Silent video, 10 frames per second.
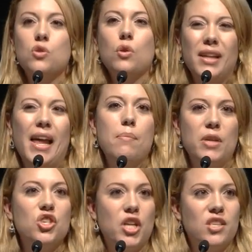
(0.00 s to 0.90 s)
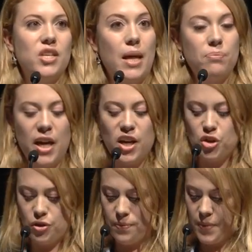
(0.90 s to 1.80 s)
to climate change
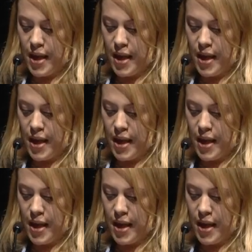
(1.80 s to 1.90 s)
adaptation?